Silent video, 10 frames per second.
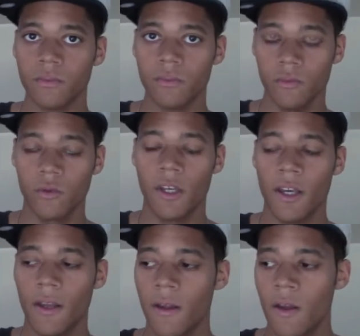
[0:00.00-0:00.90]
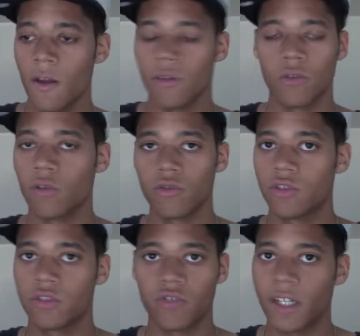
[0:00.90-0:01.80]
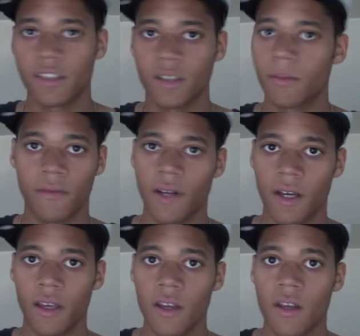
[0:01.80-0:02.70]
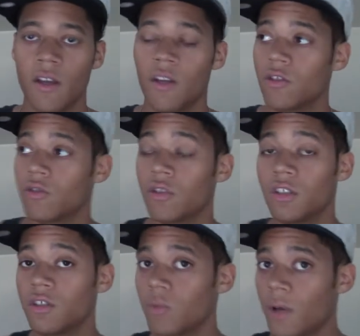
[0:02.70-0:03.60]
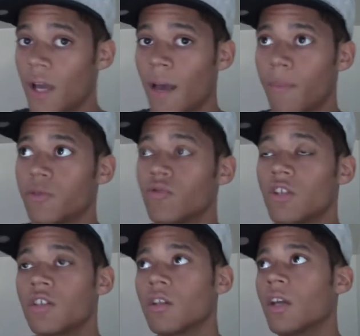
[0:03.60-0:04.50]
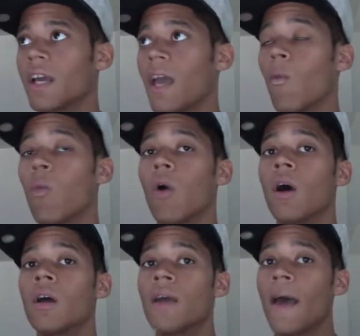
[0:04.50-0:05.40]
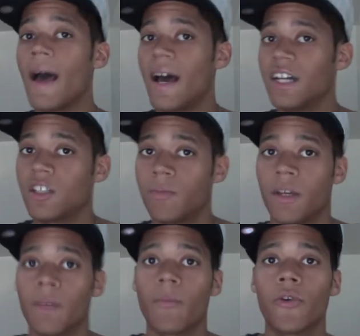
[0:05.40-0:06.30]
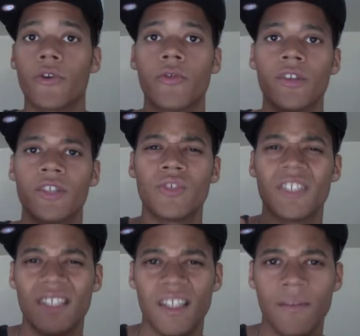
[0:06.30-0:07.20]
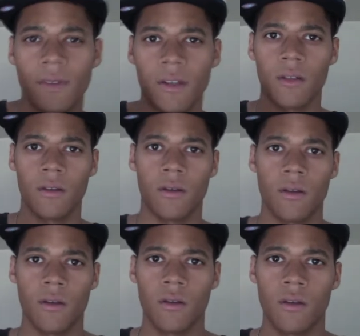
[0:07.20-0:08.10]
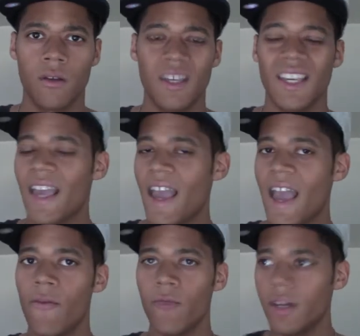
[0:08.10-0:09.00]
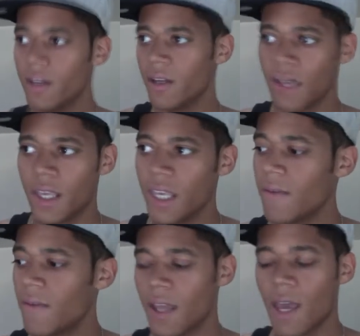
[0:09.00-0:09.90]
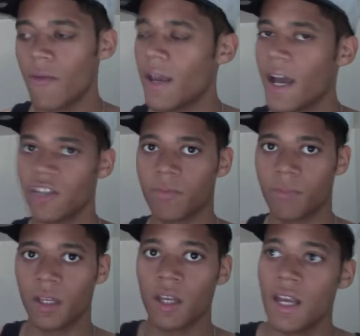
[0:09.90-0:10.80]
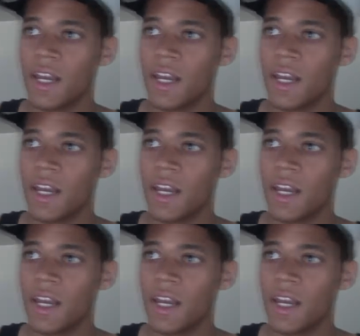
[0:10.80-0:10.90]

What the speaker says: Okay? So don't try to simplify it. So this is what happened. You need to look at what aspect Mercury is receiving. Every aspect.